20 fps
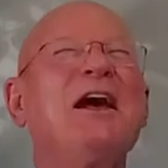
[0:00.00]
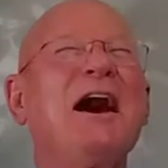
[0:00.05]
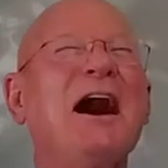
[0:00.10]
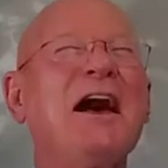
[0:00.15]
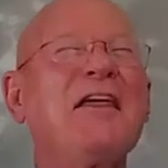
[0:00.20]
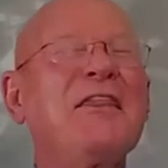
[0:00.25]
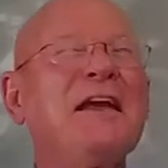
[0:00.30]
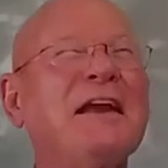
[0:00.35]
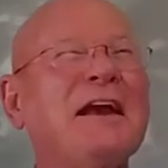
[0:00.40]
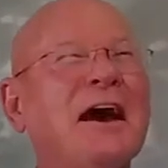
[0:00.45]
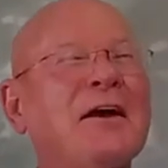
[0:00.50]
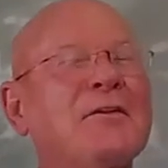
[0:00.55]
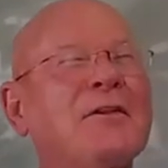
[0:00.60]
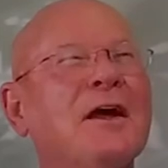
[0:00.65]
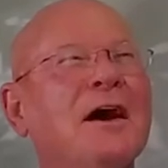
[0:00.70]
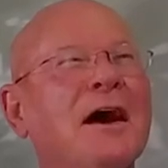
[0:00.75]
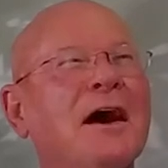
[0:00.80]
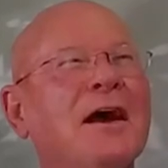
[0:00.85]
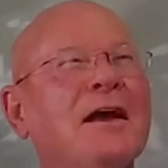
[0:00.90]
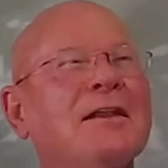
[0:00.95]
I think
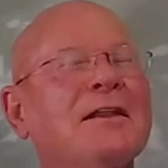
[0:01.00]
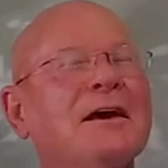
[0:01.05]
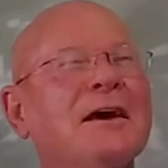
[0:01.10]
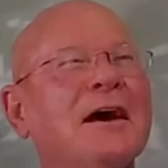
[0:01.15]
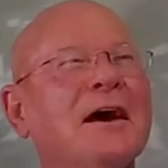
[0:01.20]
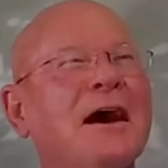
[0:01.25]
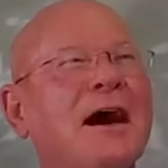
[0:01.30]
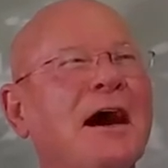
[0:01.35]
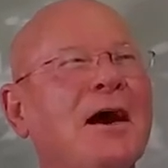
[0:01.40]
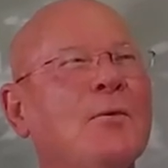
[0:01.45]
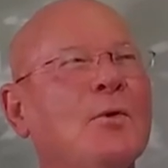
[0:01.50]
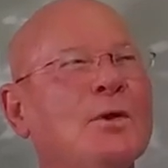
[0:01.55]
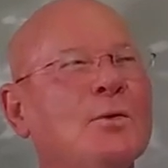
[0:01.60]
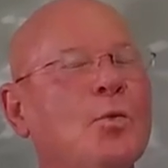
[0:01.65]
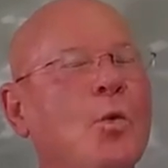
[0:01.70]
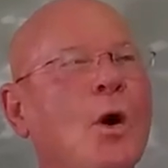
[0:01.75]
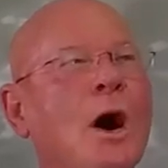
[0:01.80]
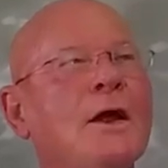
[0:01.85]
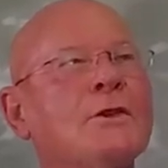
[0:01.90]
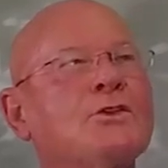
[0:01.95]
I would
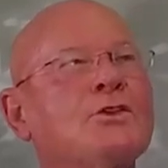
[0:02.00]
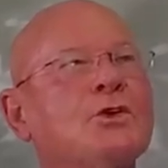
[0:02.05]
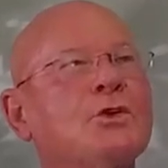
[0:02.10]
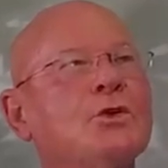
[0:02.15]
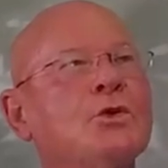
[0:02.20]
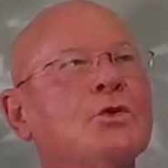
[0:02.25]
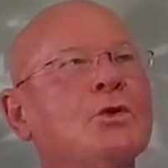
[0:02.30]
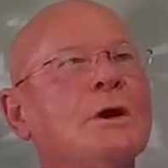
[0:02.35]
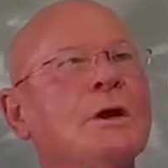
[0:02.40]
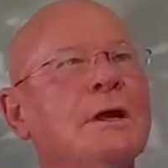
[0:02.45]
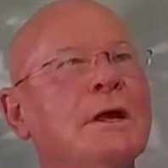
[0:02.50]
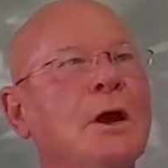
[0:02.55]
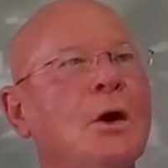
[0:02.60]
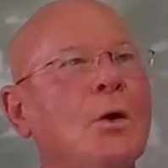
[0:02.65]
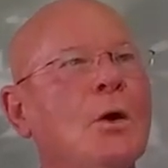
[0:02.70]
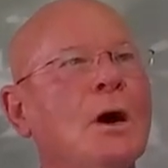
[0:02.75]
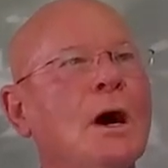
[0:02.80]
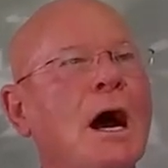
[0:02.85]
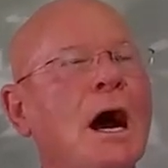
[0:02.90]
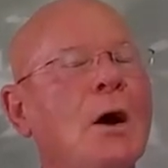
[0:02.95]
want to.
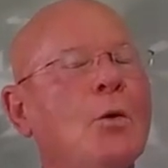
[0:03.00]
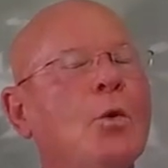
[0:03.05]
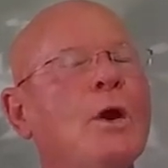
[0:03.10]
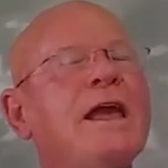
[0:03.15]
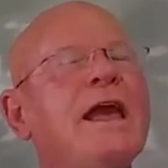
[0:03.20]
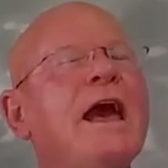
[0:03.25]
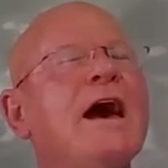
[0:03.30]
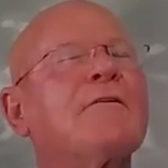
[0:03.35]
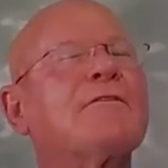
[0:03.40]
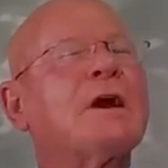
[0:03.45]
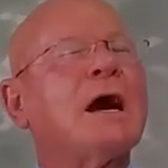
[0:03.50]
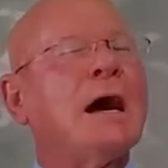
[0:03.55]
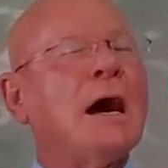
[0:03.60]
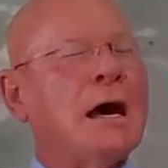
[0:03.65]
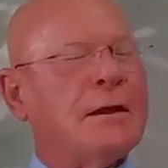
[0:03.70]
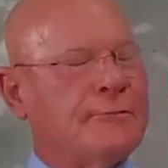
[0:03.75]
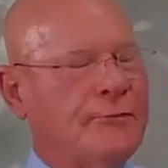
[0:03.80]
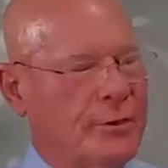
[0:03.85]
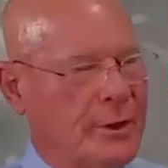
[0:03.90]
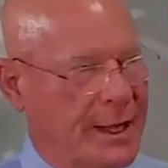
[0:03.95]
We have
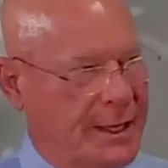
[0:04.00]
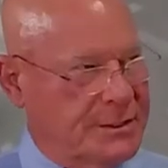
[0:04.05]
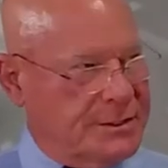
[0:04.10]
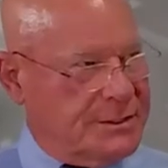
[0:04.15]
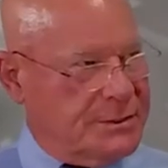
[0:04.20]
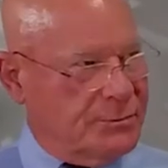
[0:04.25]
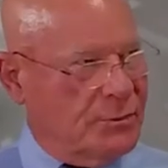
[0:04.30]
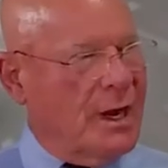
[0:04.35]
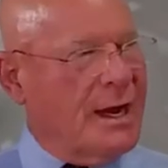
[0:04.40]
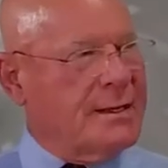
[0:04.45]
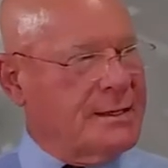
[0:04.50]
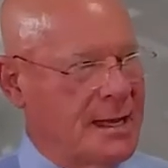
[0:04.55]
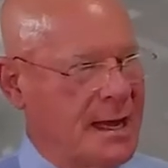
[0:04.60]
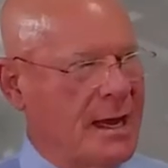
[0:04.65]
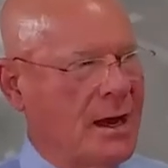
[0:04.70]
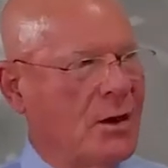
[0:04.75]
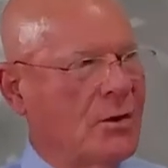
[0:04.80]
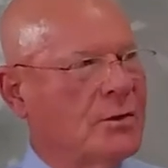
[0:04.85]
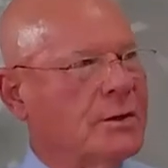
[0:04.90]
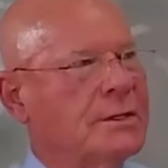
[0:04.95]
conflicts right
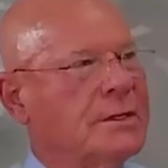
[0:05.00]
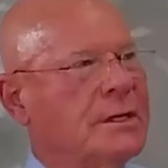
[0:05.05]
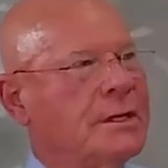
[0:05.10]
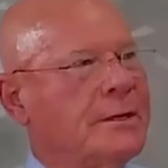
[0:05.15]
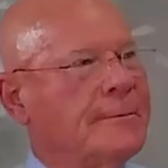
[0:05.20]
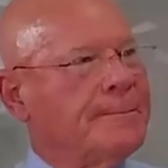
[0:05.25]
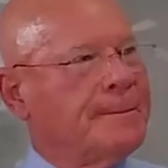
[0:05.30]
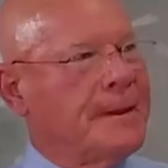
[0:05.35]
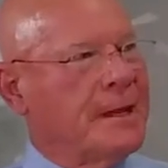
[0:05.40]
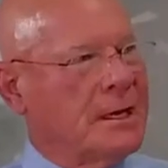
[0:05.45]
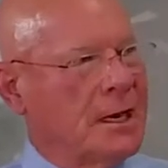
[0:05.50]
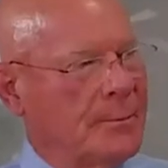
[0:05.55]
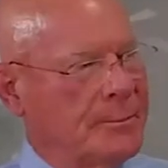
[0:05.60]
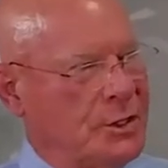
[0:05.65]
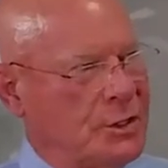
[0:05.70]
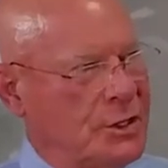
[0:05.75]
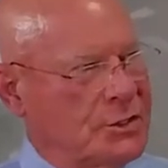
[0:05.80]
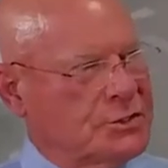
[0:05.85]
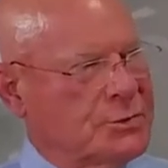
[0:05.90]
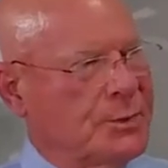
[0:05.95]
now in our
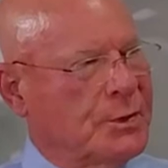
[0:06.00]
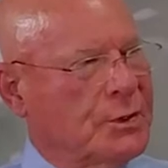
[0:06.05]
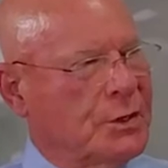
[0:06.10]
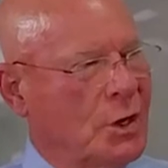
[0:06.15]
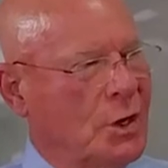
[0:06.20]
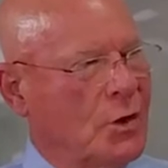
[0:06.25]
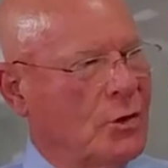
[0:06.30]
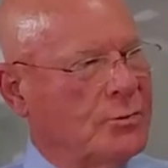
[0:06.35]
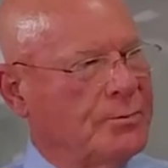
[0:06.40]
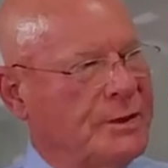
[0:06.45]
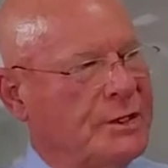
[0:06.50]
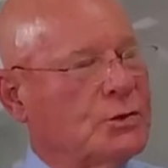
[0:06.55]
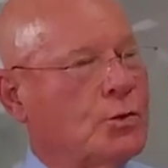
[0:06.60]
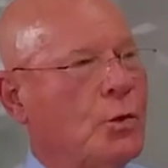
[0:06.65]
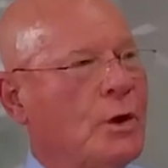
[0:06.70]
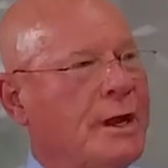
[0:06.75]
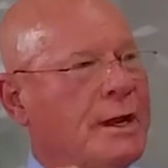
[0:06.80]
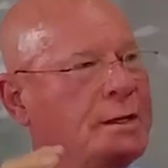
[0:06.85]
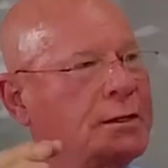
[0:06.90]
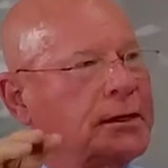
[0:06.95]
municipal code
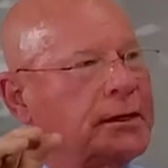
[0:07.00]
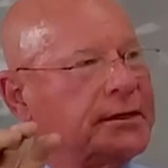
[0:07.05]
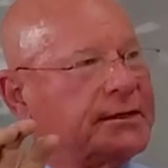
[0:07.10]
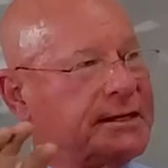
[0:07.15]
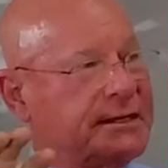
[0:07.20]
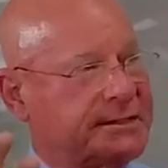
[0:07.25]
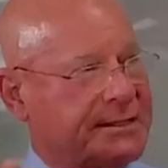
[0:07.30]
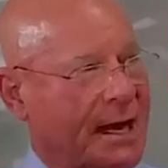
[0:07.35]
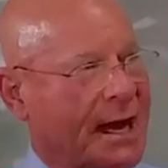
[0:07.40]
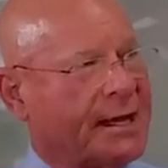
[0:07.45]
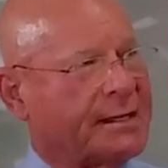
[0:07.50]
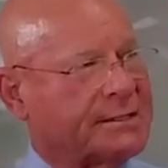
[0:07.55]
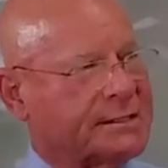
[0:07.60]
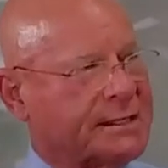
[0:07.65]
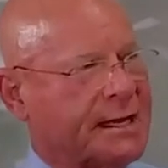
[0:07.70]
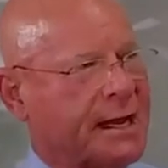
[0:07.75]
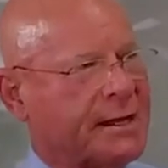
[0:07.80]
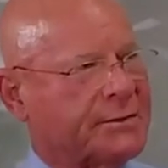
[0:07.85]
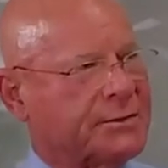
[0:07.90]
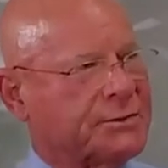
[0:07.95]
between design
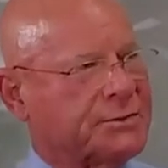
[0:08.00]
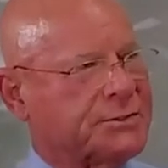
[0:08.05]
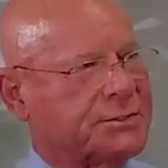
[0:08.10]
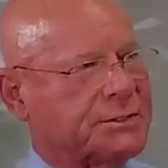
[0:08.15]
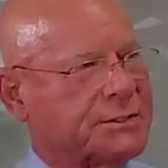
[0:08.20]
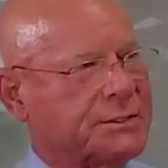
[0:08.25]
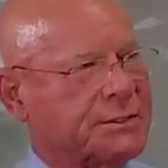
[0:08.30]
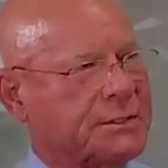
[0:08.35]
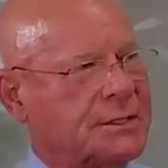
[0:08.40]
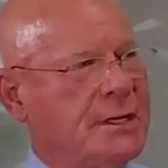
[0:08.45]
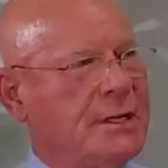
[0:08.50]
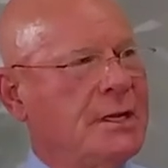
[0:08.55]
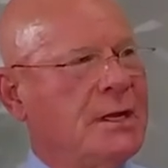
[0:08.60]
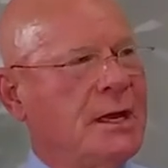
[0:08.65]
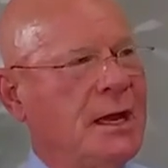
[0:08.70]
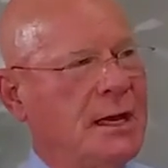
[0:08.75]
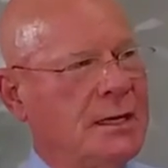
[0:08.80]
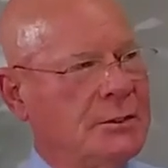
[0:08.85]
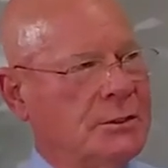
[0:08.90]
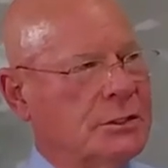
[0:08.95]
standards
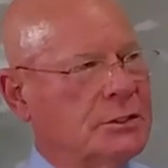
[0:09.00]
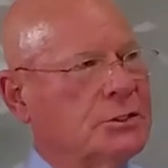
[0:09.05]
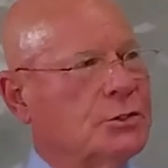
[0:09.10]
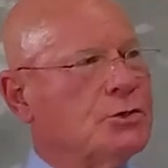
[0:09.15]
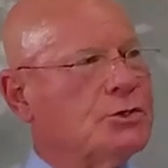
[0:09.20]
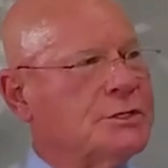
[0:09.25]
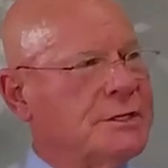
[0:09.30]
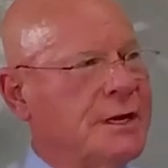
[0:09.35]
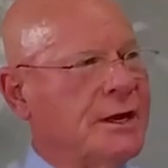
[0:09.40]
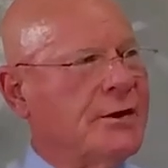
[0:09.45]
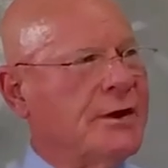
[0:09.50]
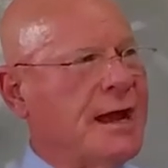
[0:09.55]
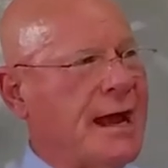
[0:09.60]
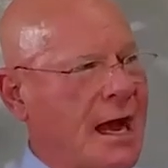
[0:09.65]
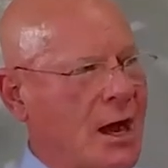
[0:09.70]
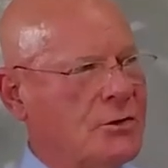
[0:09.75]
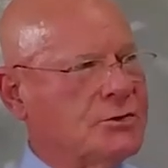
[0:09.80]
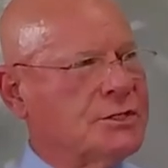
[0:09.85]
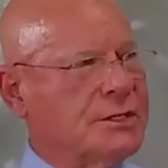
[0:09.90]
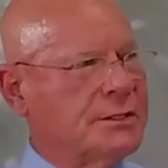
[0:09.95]
and our inclusionary
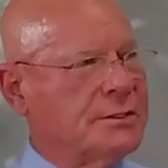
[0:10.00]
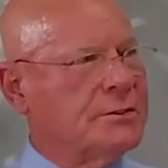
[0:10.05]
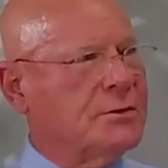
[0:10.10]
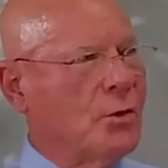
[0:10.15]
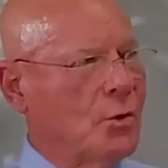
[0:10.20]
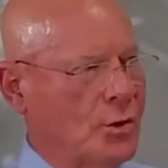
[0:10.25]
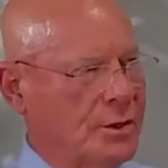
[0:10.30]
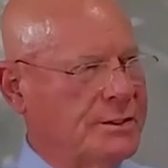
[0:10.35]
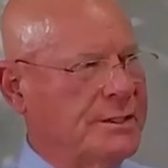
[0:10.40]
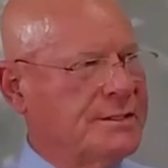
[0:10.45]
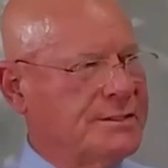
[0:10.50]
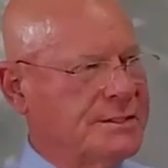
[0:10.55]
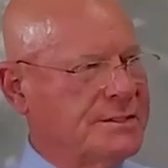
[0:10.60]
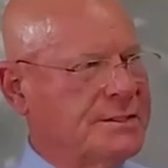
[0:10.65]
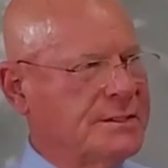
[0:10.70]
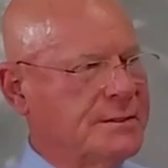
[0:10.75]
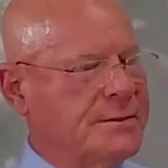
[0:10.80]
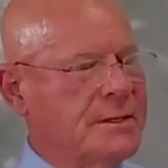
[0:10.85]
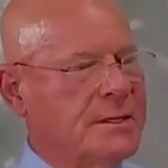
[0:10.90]
housing ordinance,